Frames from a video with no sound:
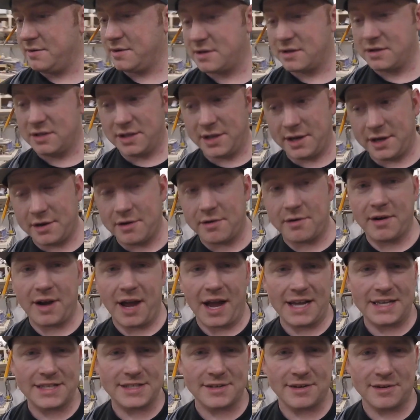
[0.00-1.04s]
Cleaner,
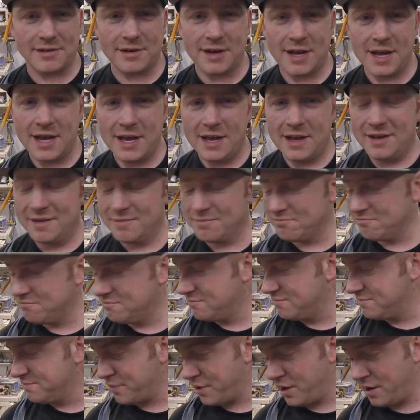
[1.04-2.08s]
nicer,
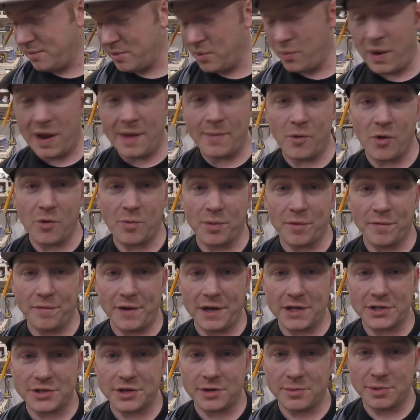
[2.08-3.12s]
probably way more
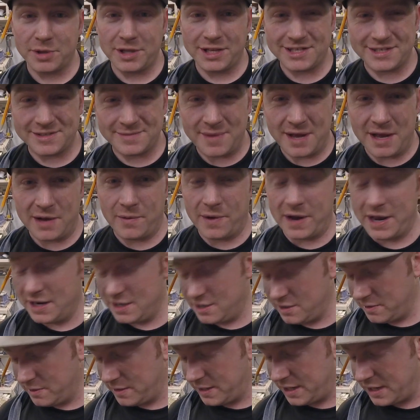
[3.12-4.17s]
professional, but this is my way of
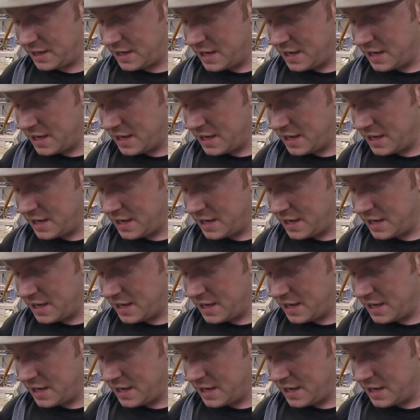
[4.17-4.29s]
doing it.